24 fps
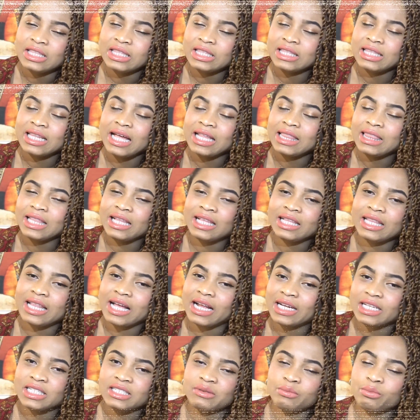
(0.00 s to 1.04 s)
That thing that
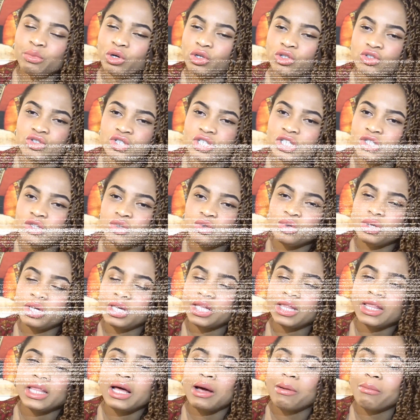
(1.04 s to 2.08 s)
is bothering you
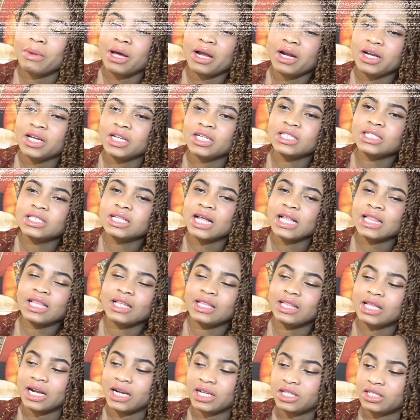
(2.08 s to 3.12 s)
in that marriage, that
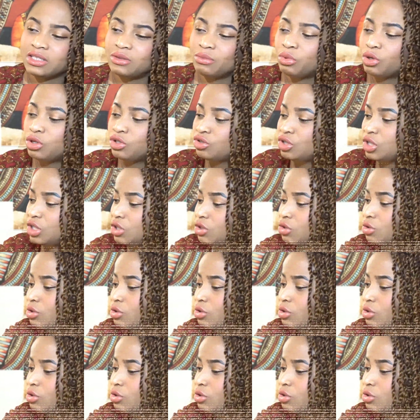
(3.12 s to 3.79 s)
thing that is bothering you